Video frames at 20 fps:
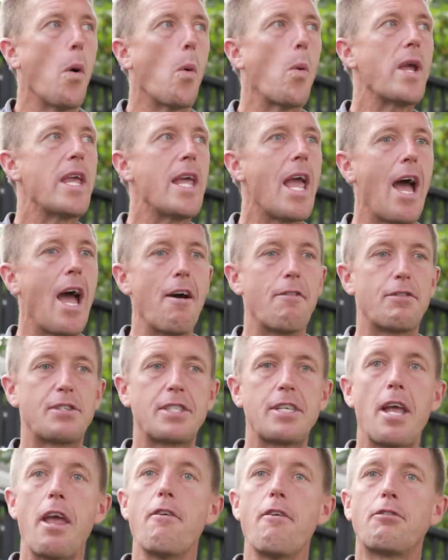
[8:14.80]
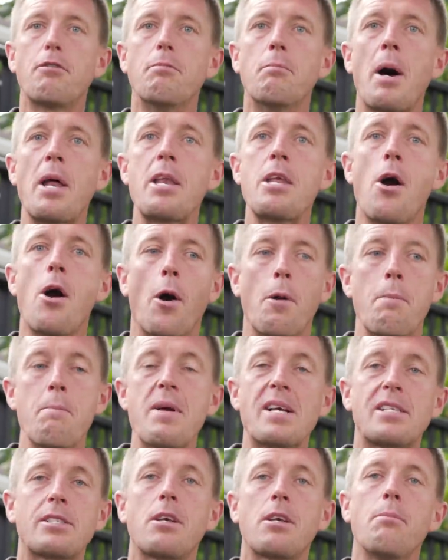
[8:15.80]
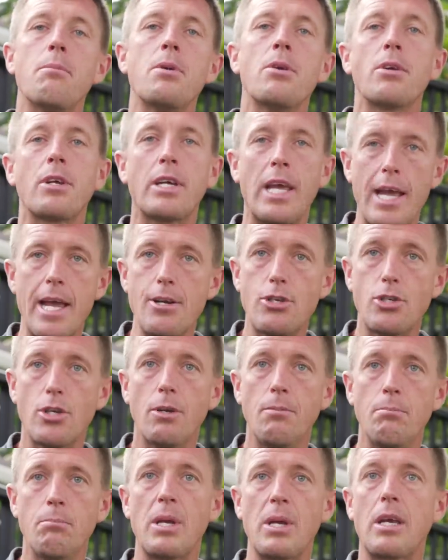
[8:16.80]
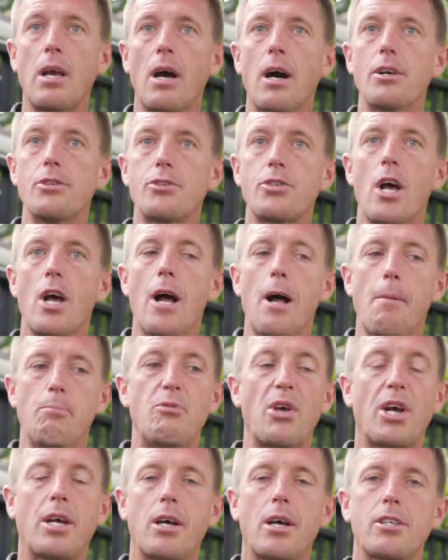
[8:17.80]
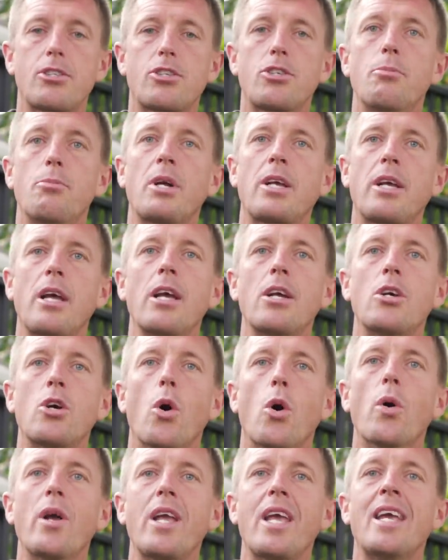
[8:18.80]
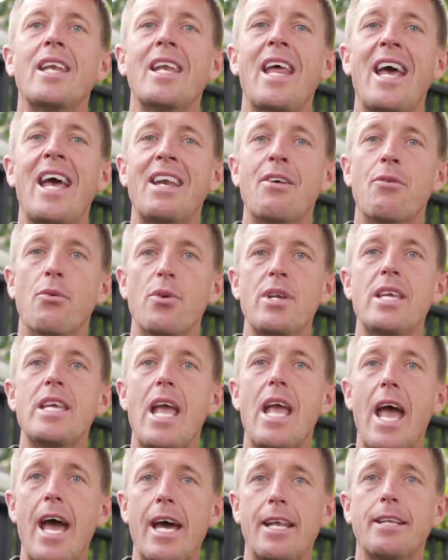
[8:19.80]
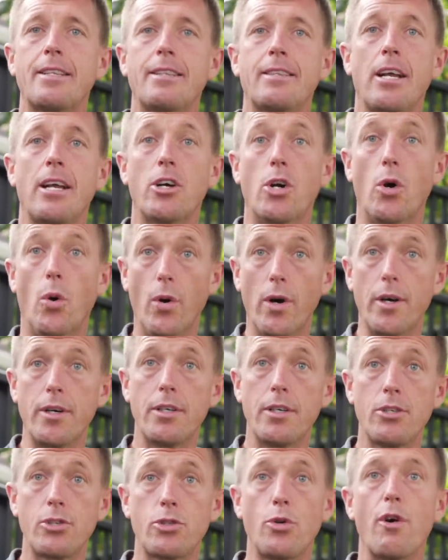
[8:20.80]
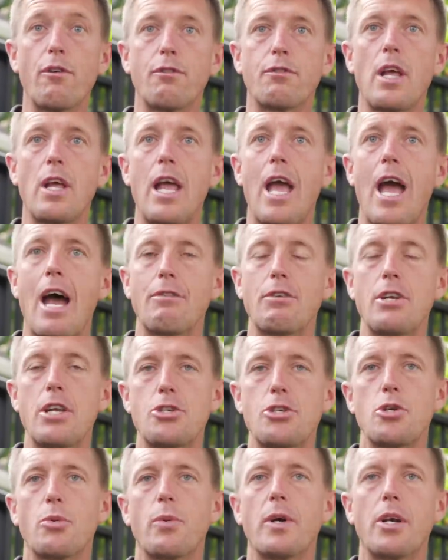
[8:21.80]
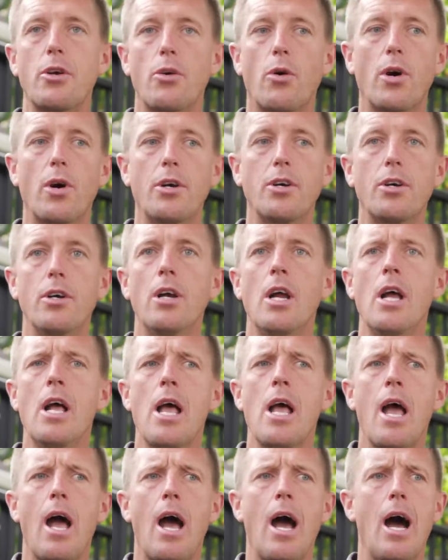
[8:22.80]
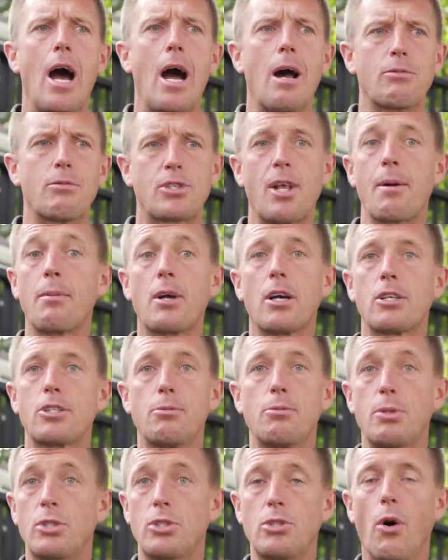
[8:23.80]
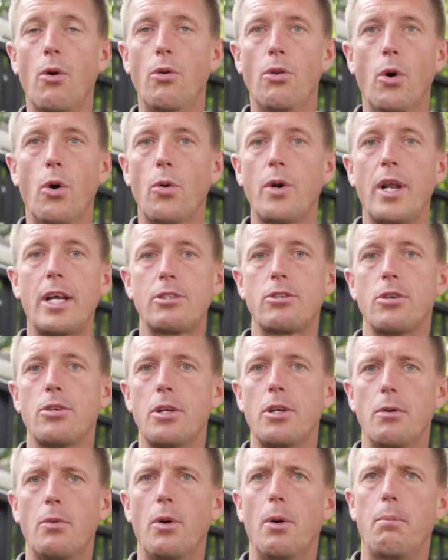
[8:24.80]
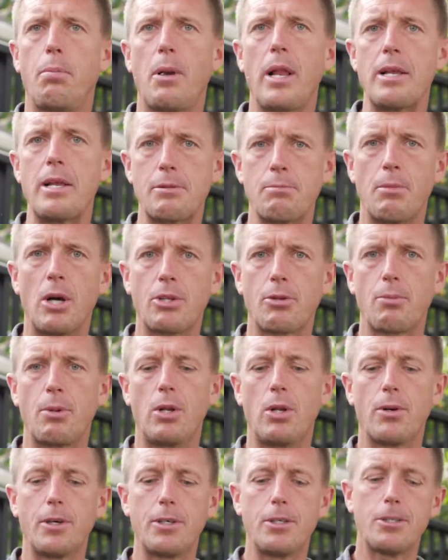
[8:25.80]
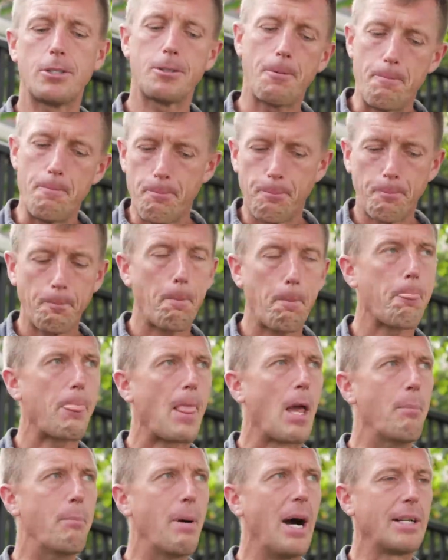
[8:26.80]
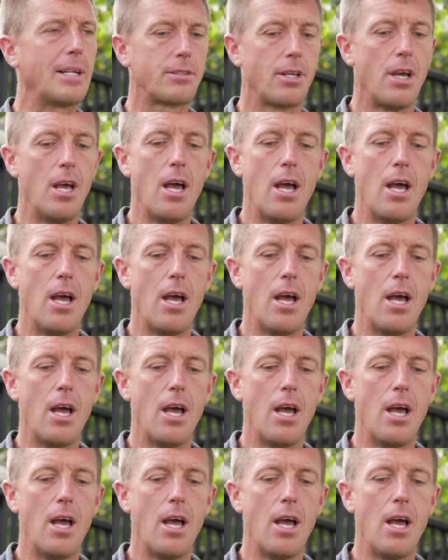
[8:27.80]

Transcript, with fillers: We have saved money on miscommunication because the customer can go in and re-edit their order. So if they have an issue with an order, uh, some customers don't know that, so they will place multiple orders. But